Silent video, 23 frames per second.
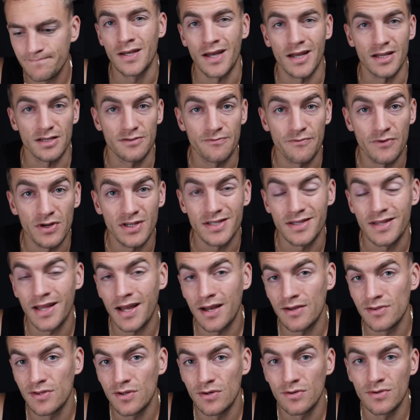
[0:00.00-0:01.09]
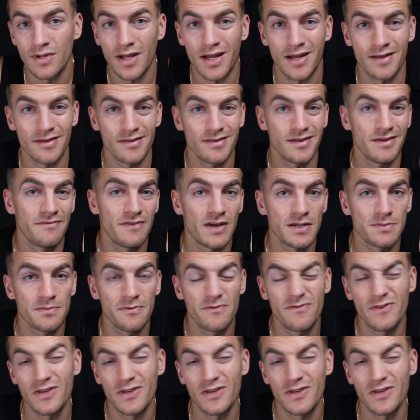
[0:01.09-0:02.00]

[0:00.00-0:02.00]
And it's free to download, and the investment